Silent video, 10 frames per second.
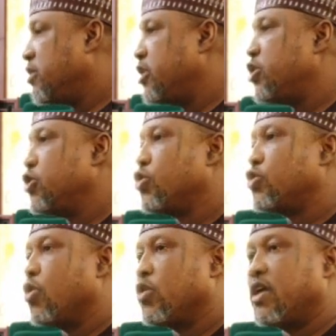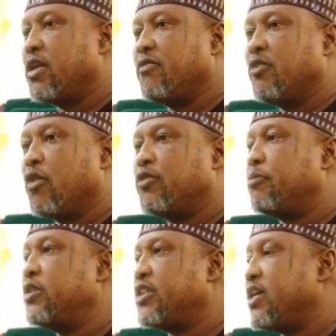This is to show the level of
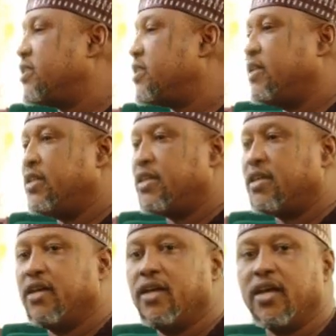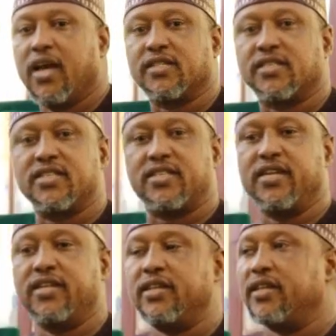deficiency
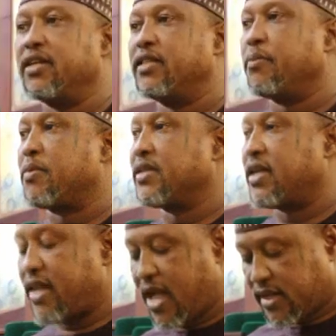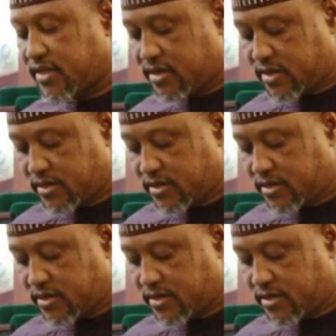existing in the present Act.